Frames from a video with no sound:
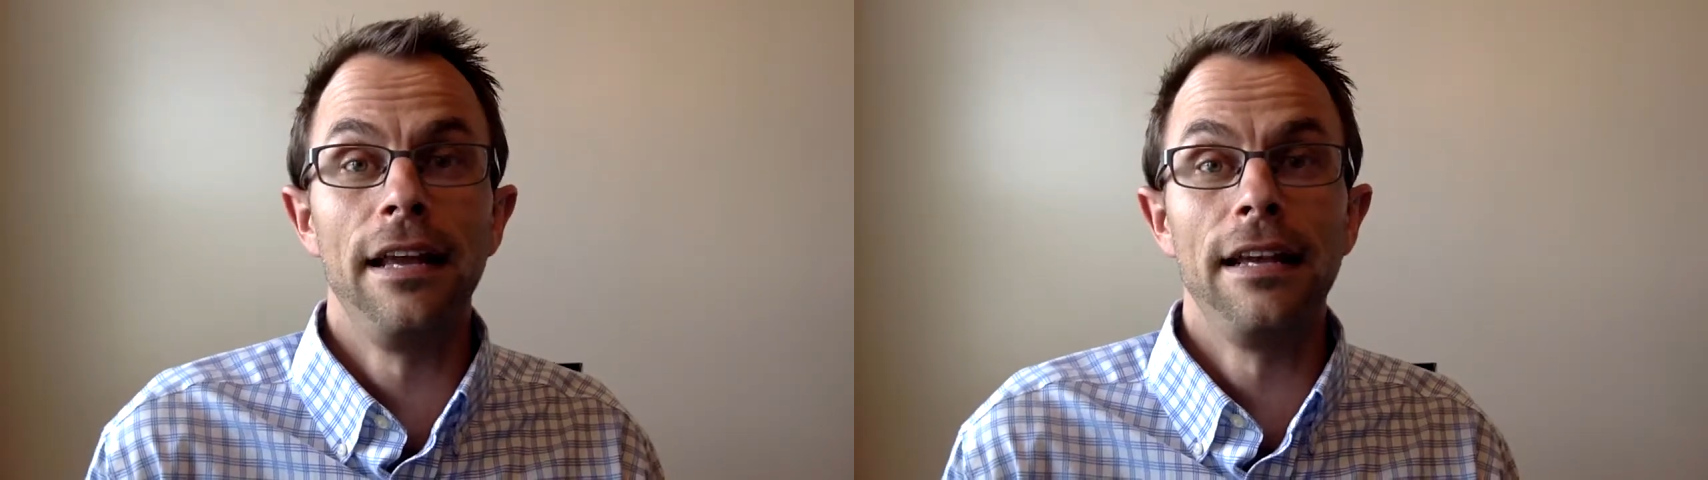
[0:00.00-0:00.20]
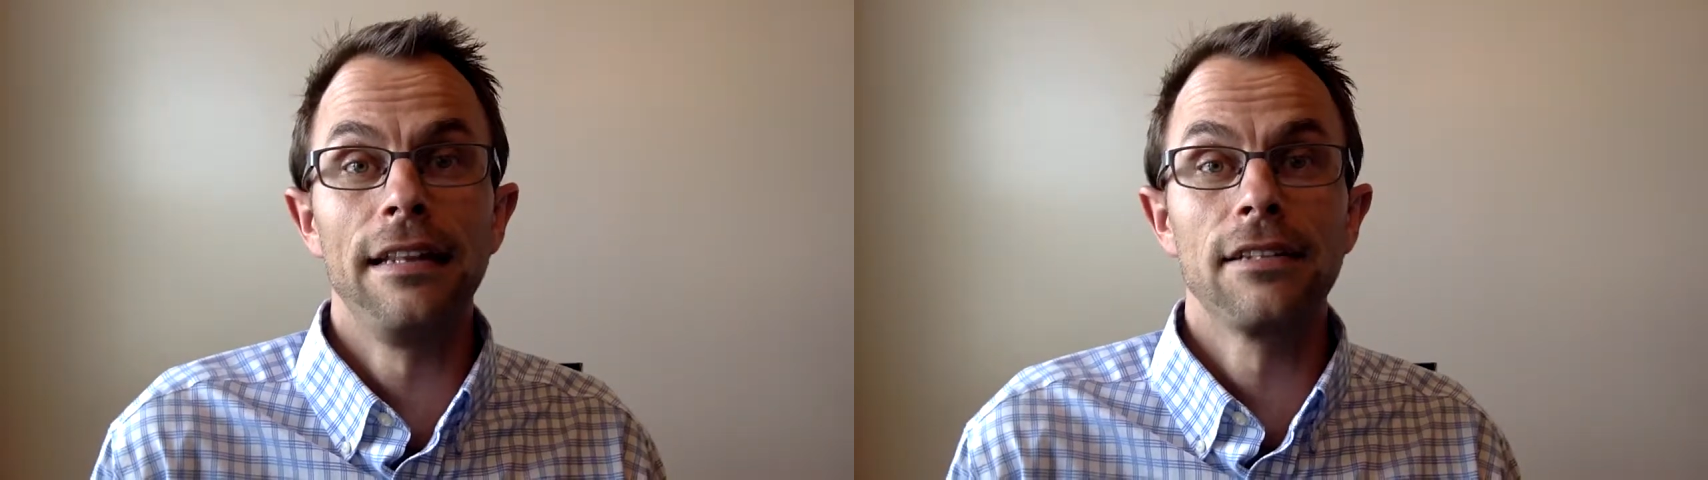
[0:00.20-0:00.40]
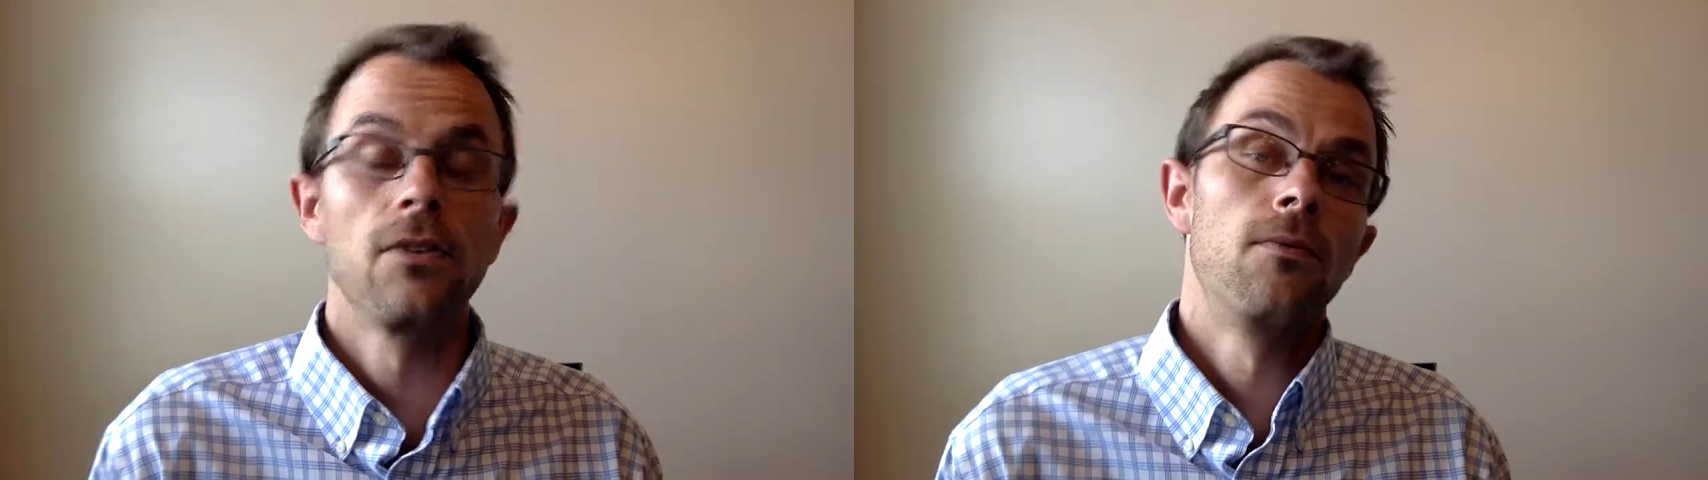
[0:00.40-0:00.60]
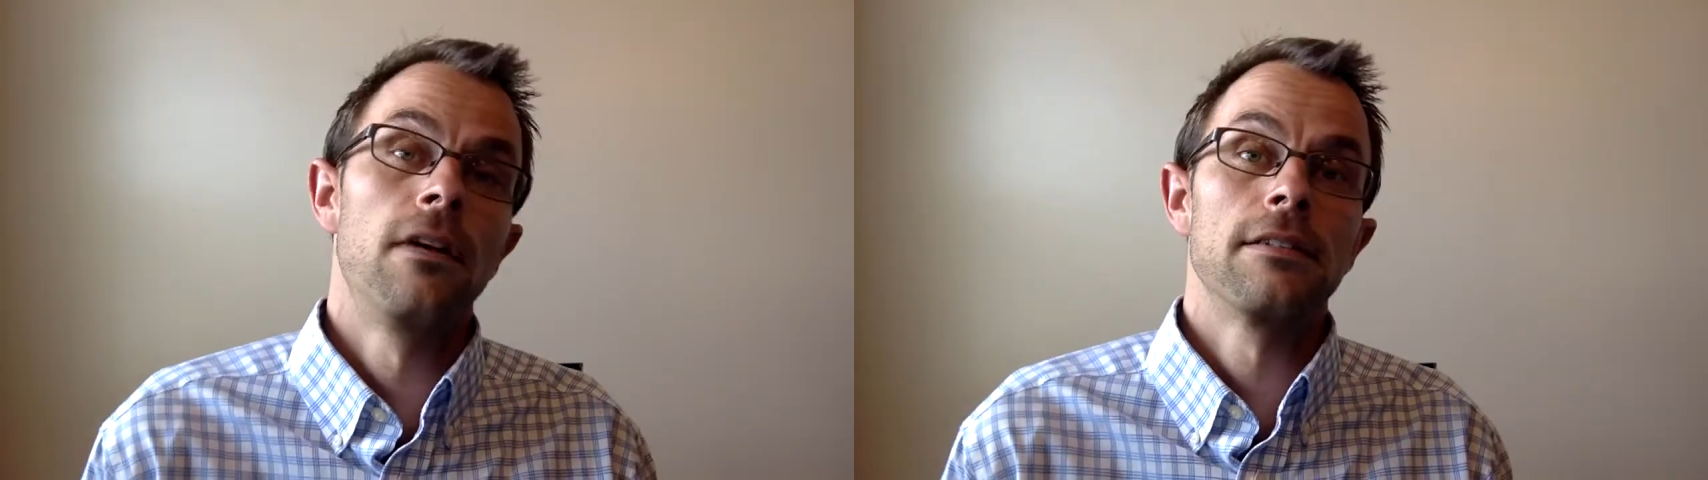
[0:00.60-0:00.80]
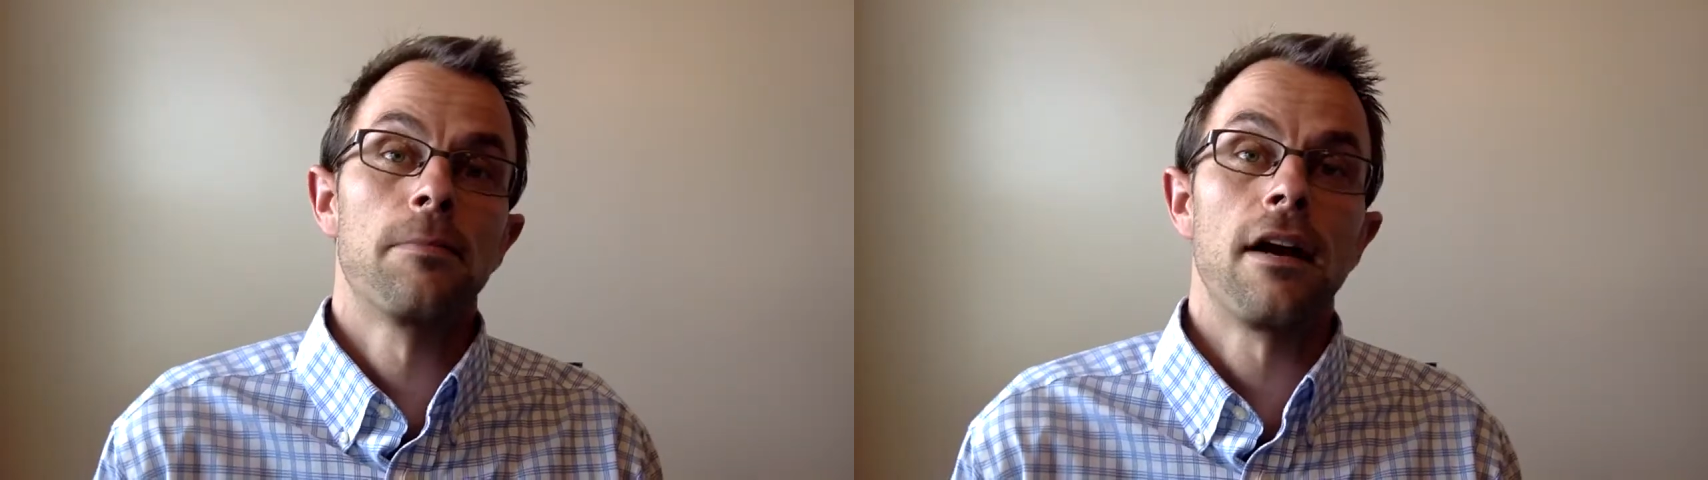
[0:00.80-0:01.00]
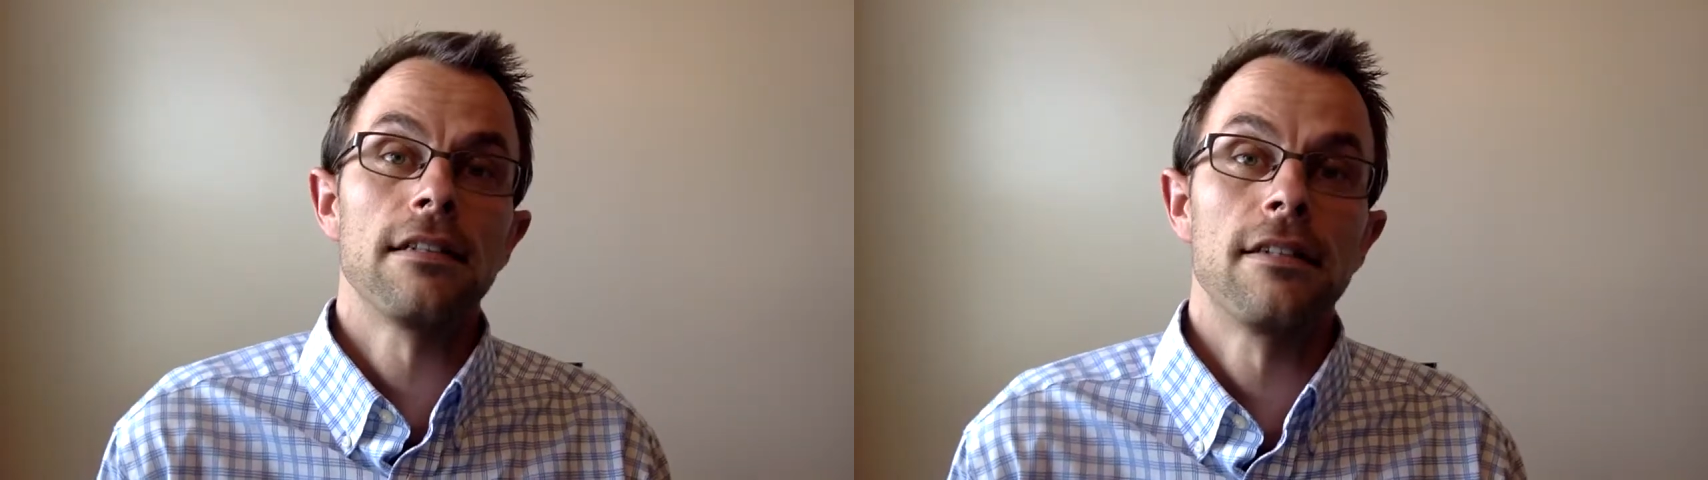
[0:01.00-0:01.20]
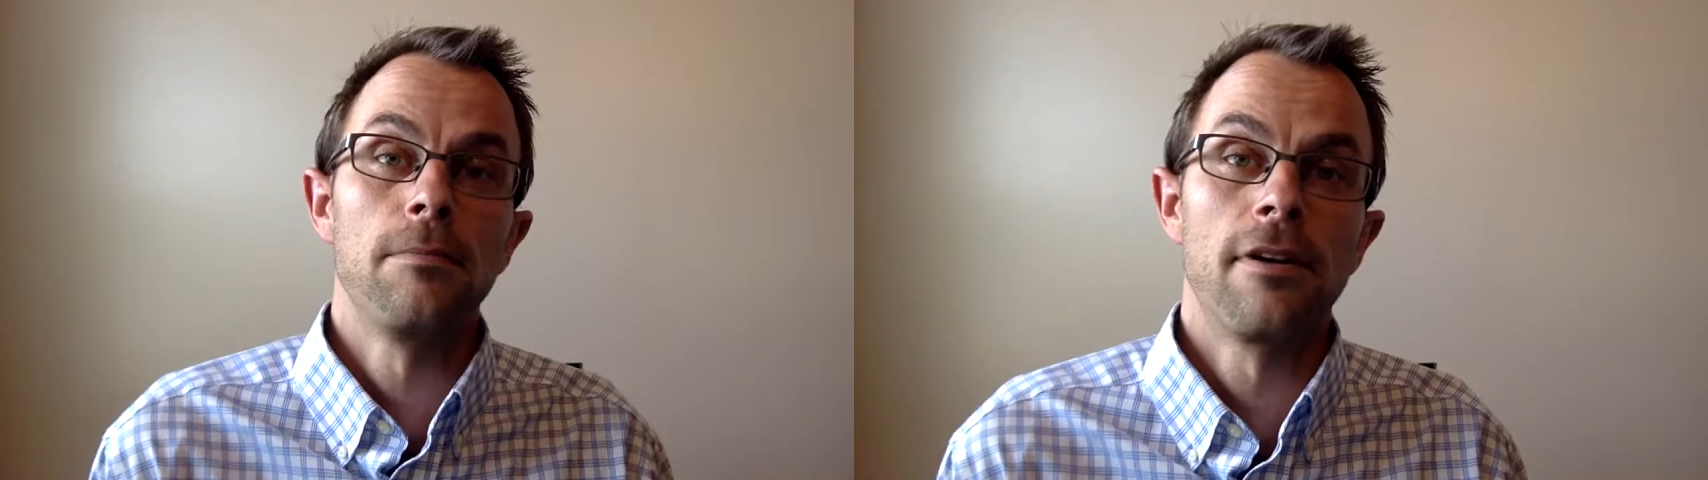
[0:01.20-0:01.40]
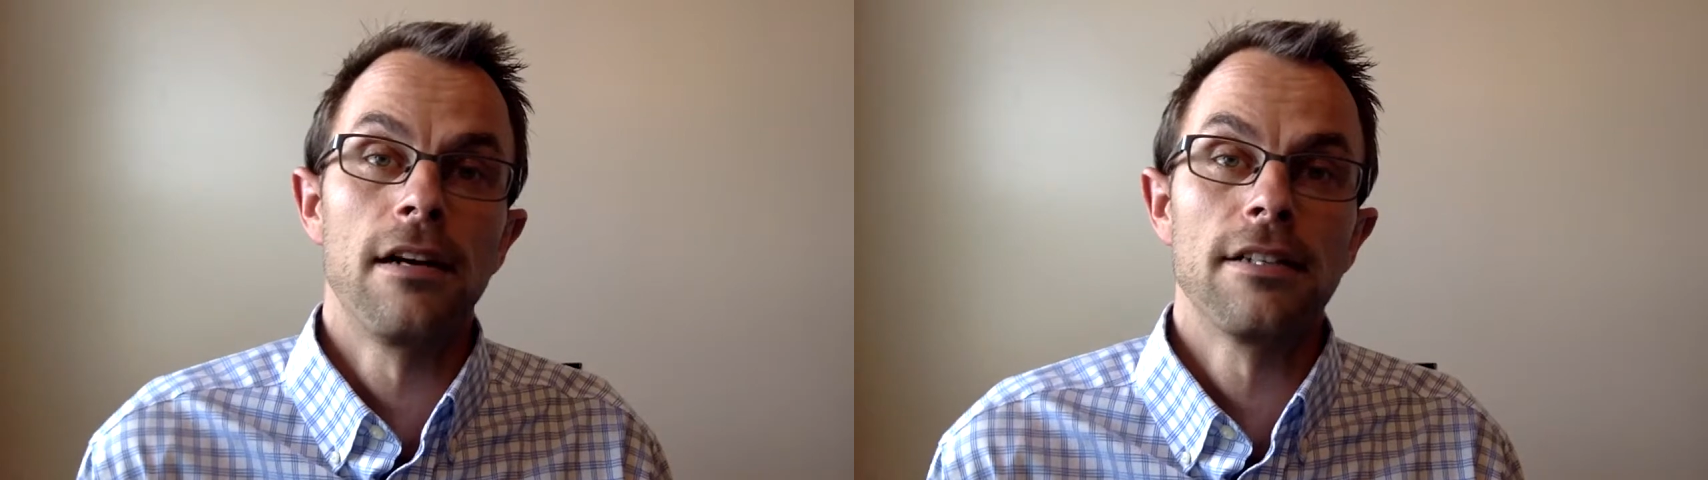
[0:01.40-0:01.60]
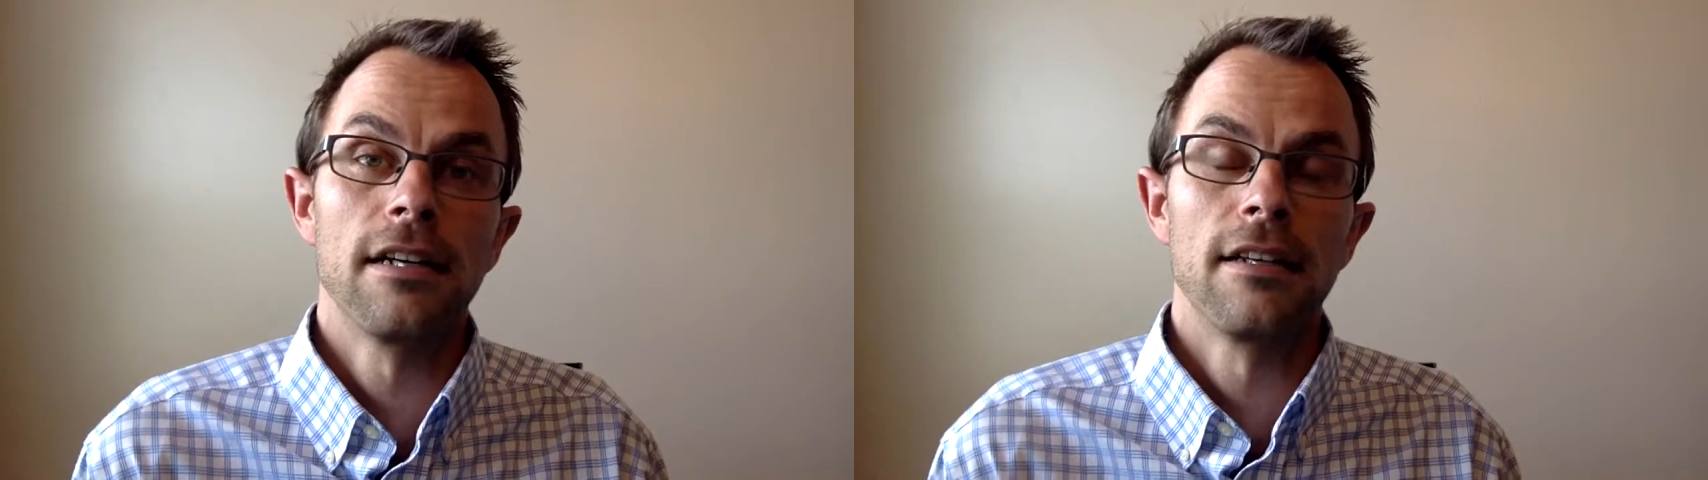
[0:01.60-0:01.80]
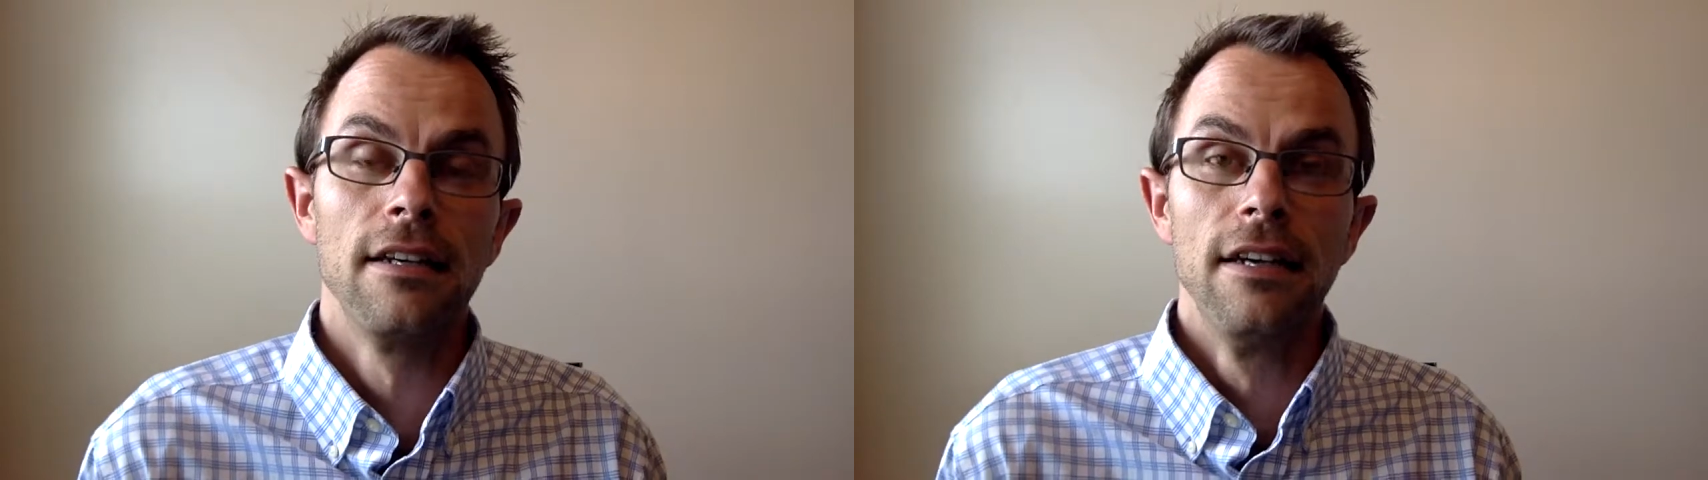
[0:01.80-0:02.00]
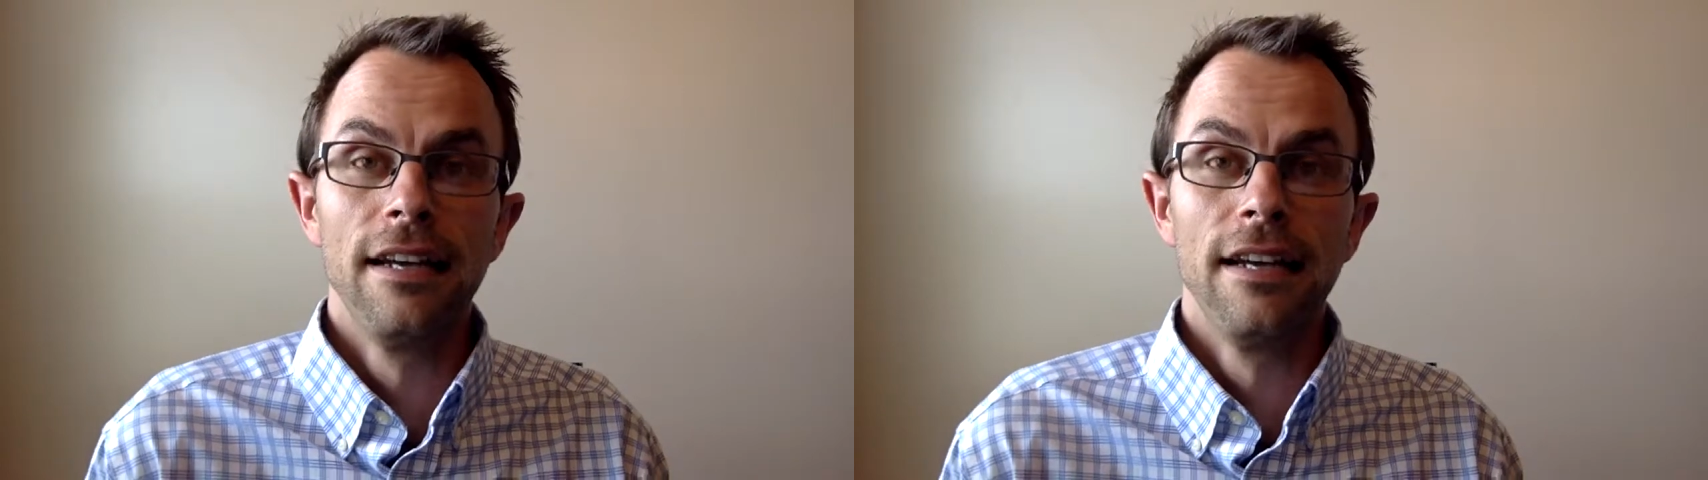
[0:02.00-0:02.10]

and this whole reciprocity project,